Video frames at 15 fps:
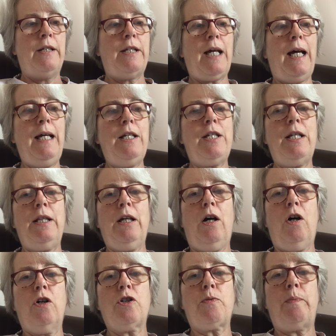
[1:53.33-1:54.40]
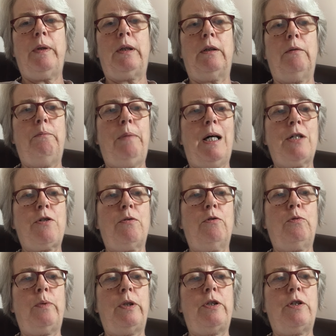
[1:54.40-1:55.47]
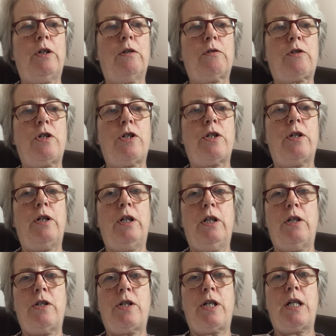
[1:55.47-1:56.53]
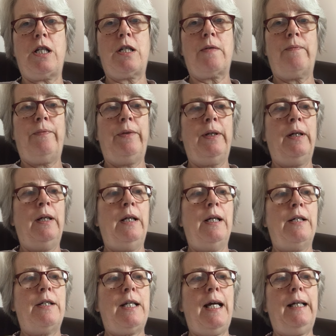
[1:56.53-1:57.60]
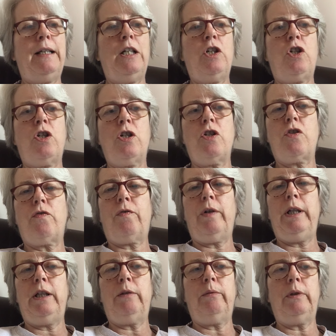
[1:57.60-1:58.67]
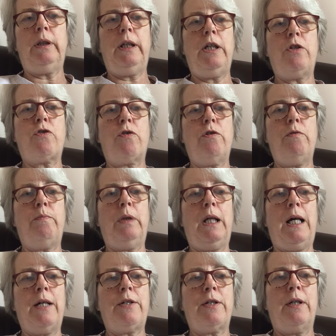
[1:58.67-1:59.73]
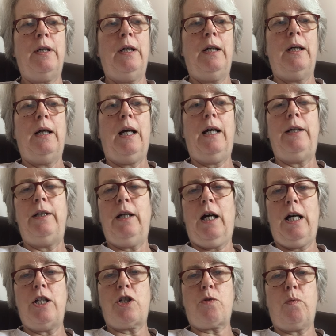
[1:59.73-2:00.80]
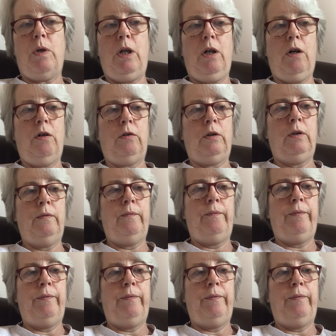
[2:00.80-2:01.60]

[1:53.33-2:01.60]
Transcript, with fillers: Days in the hospital bustled with doctors and nurses. Technicians frequently drew blood, and nights were long.